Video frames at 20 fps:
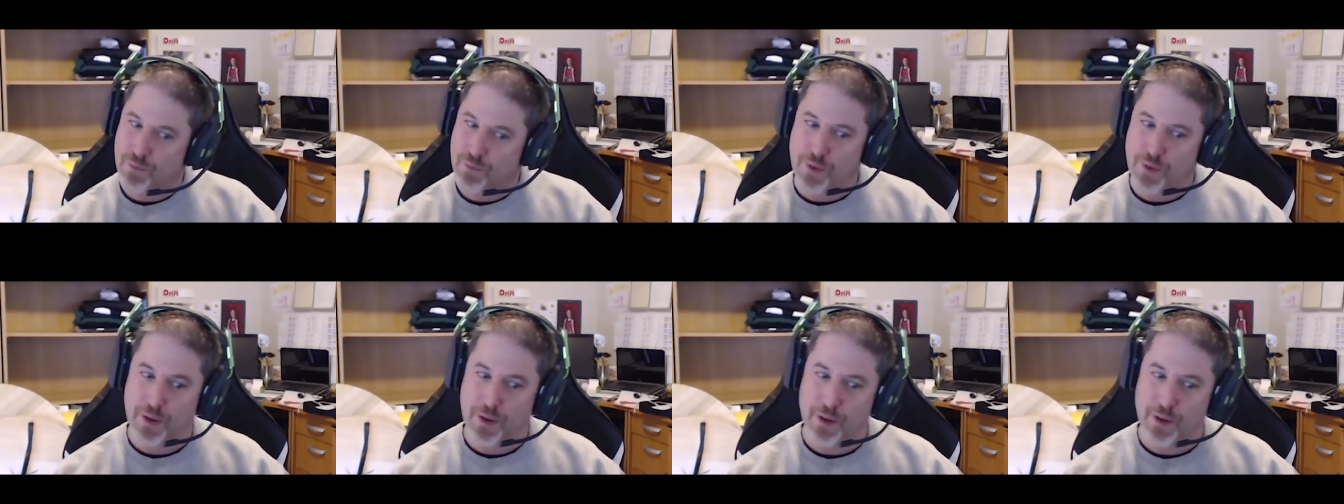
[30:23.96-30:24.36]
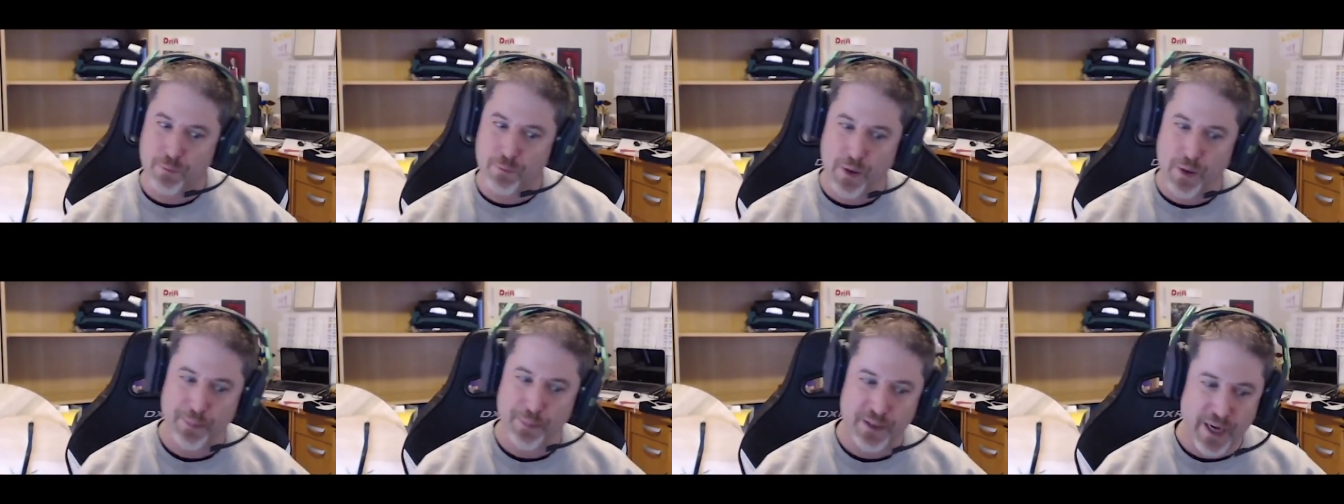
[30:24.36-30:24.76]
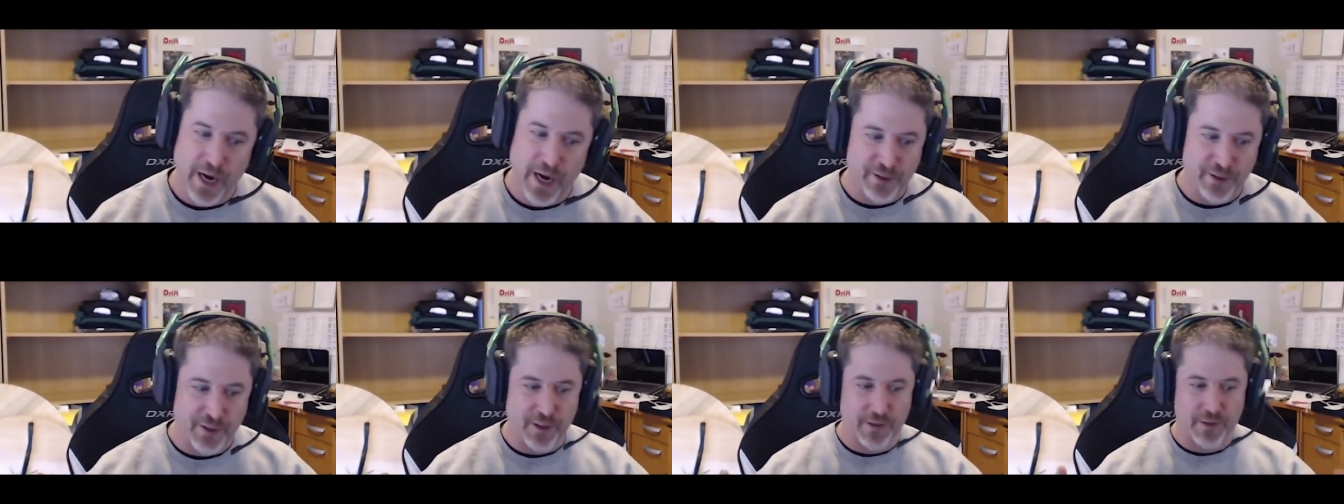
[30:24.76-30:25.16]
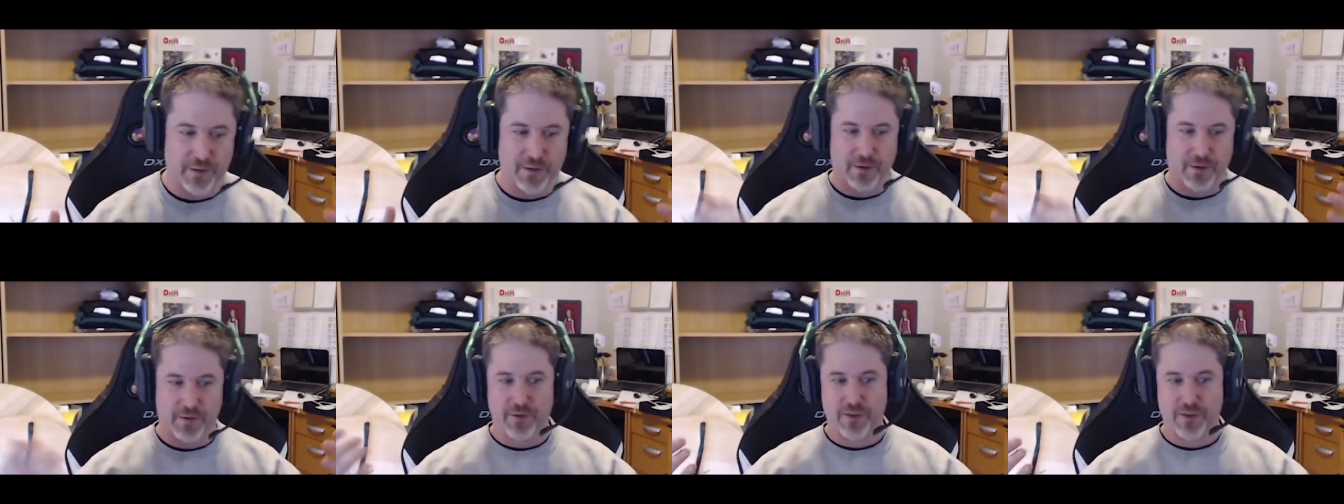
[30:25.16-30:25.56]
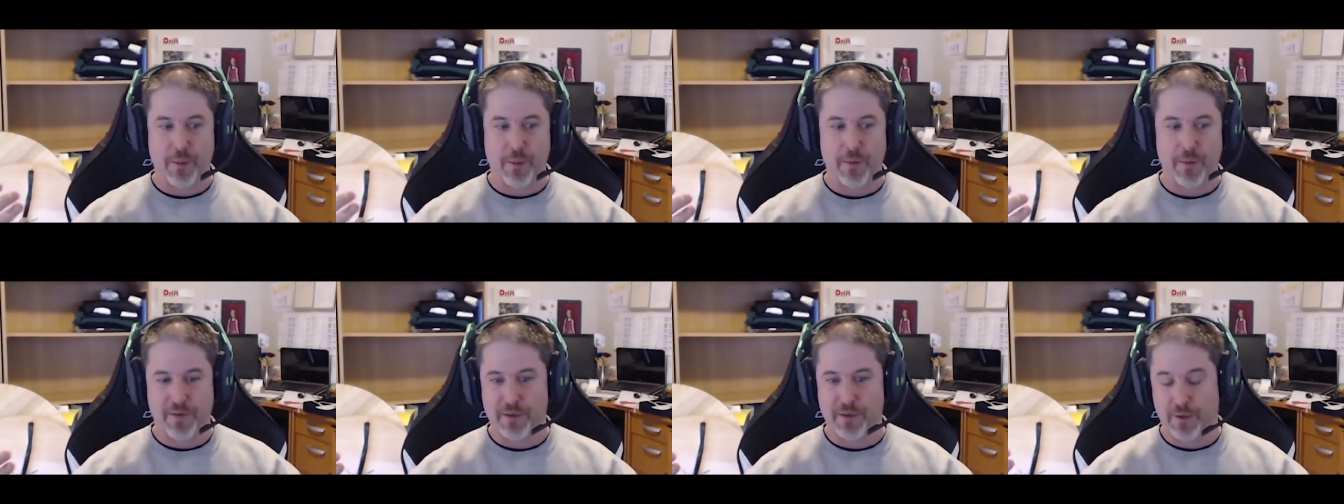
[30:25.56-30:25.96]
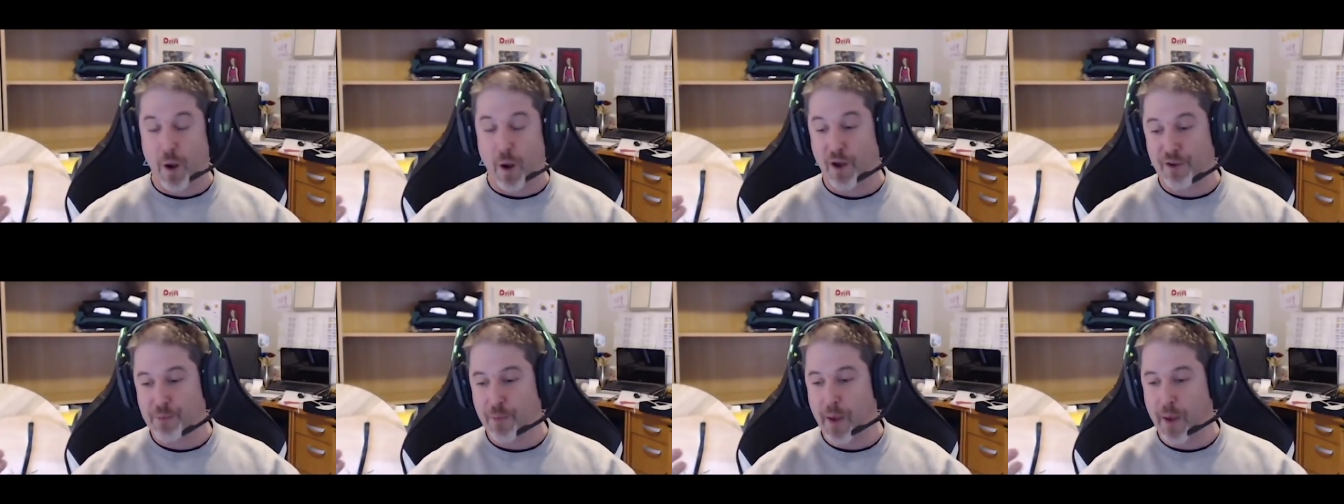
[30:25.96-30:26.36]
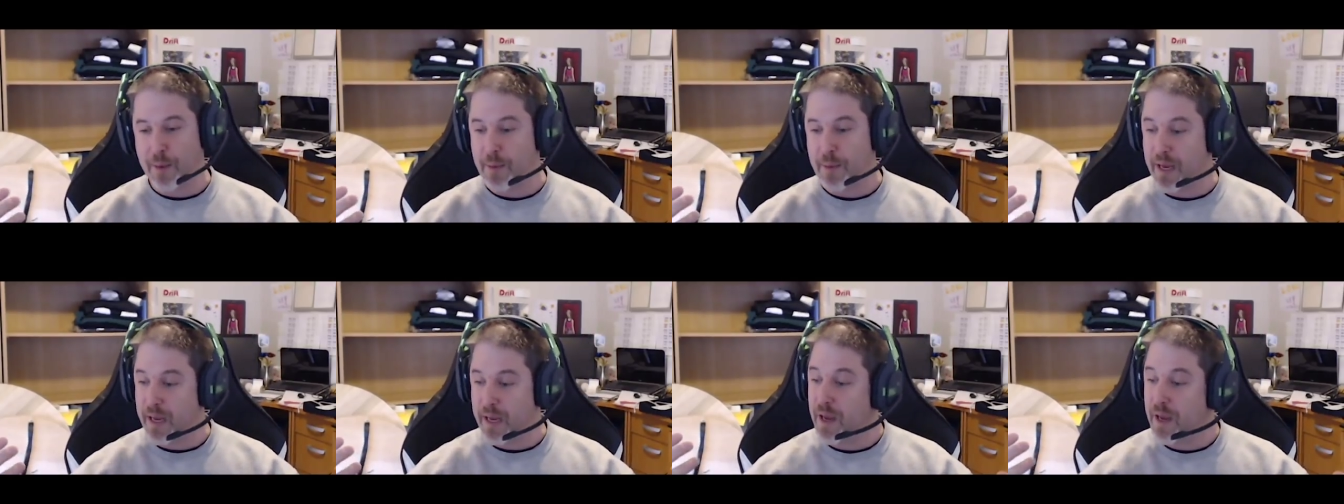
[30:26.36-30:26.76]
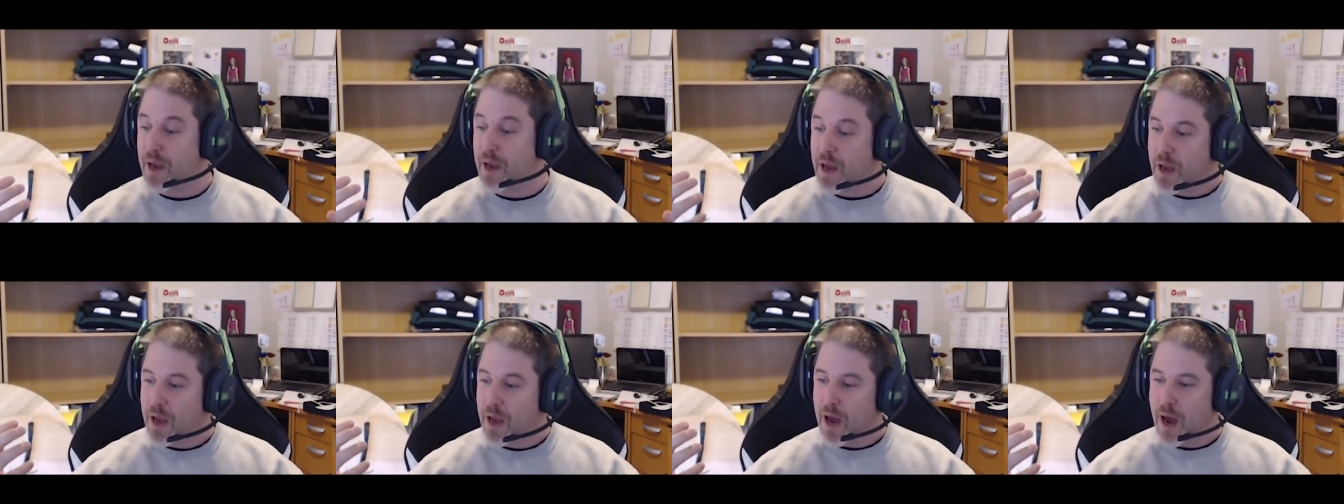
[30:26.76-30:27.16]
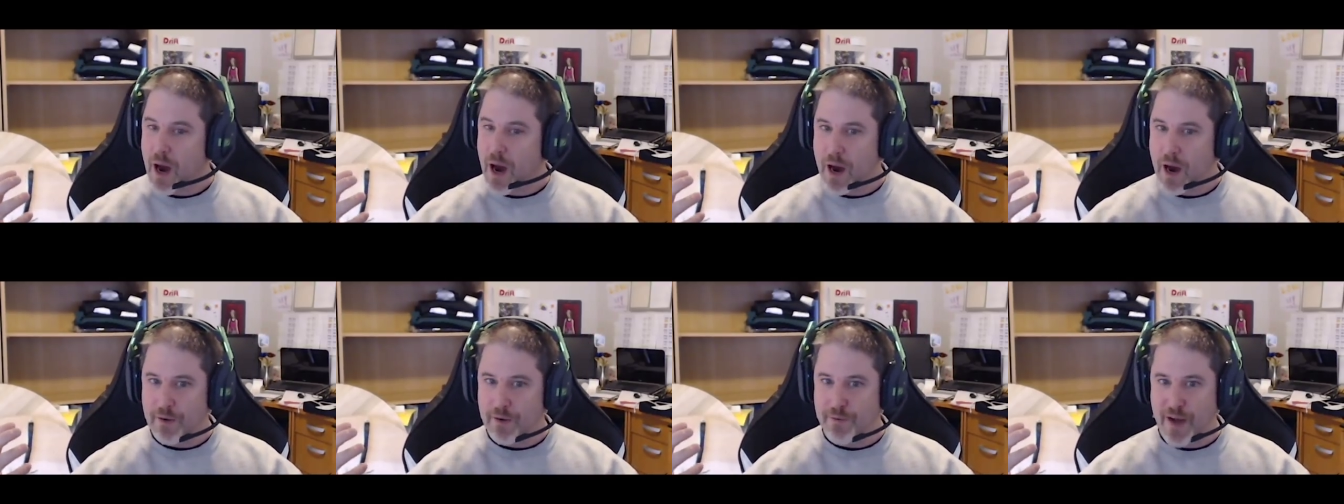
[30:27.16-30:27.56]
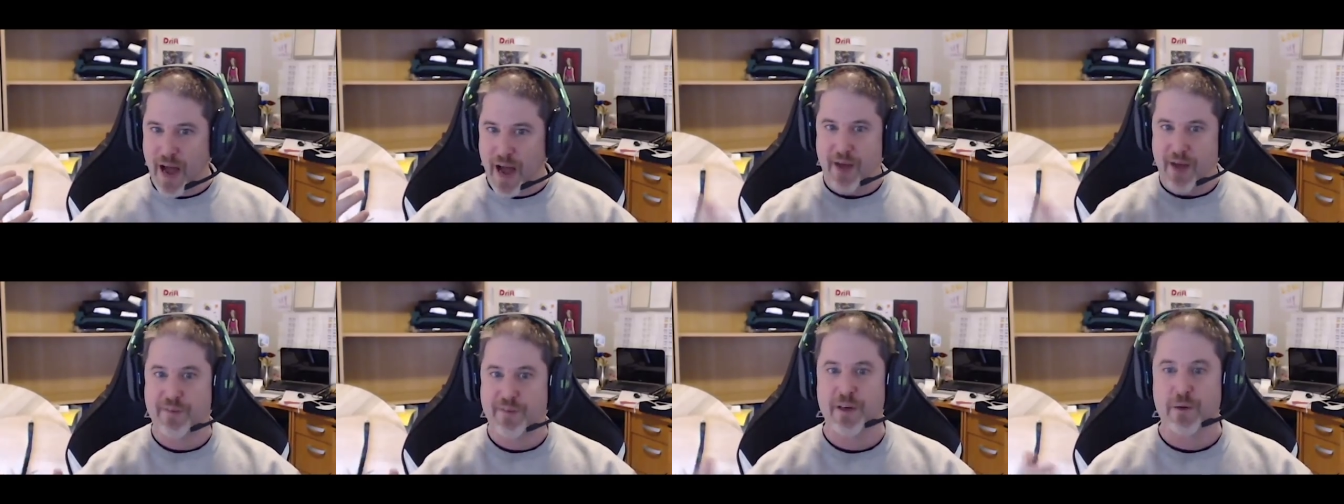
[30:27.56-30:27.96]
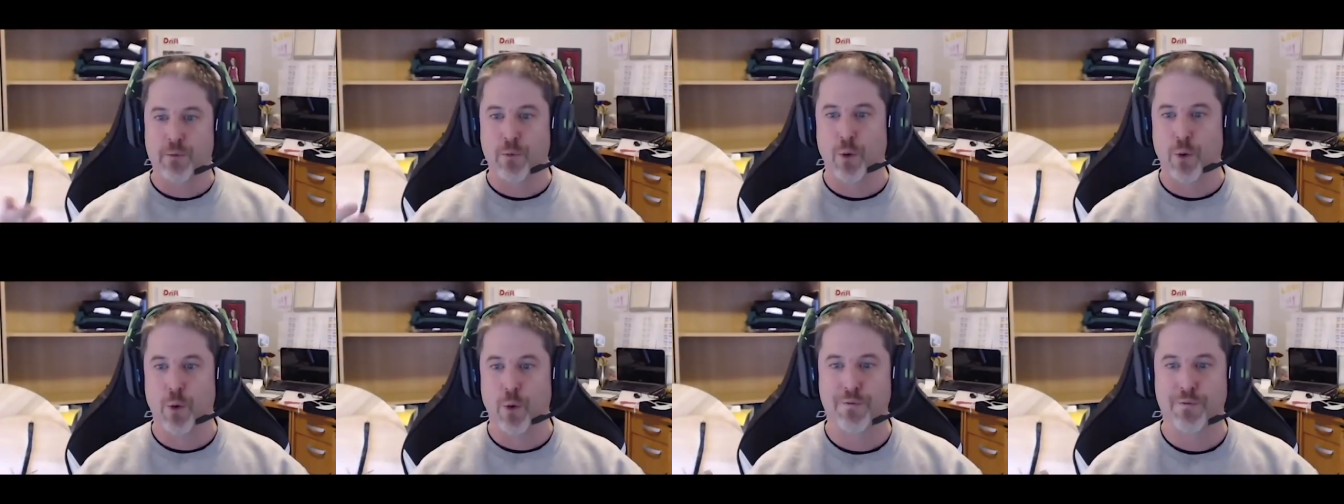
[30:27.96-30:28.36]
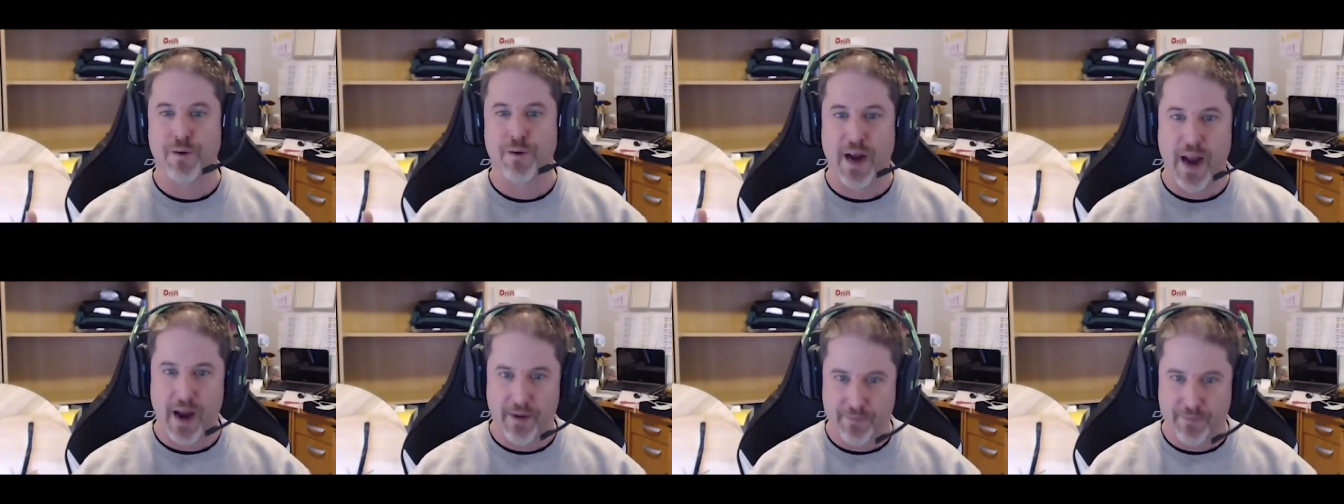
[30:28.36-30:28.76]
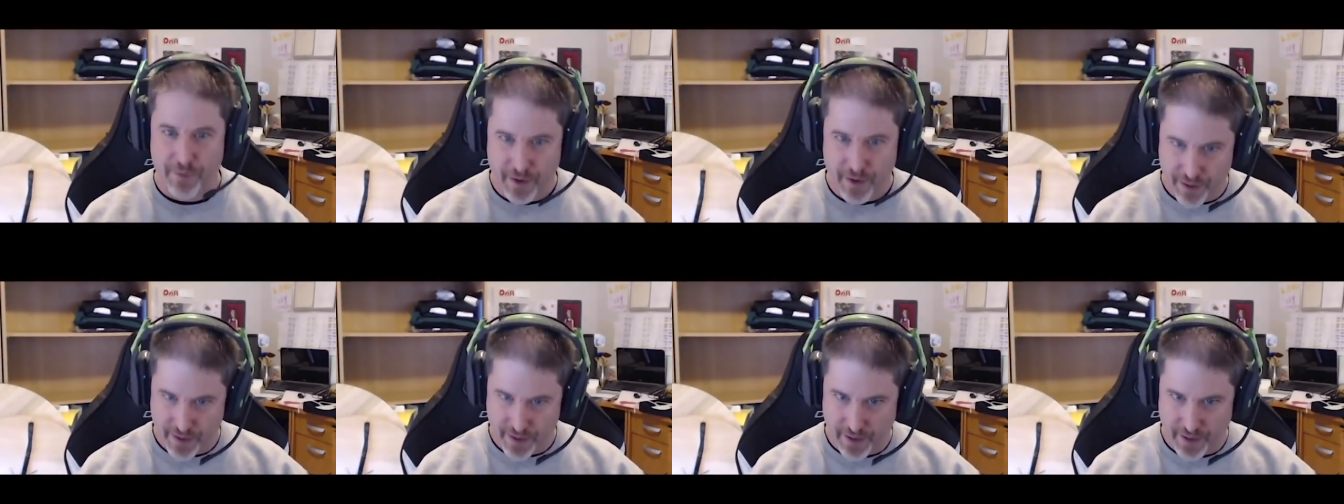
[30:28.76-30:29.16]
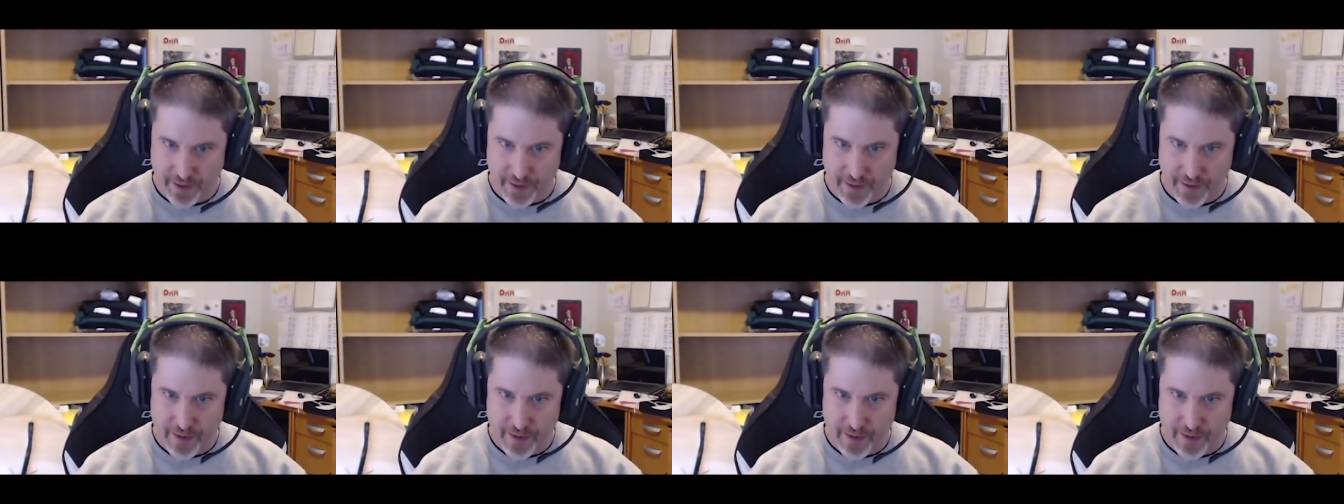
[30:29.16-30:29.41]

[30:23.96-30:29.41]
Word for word: the reputation, some of it caused by me, of having a rule for everything.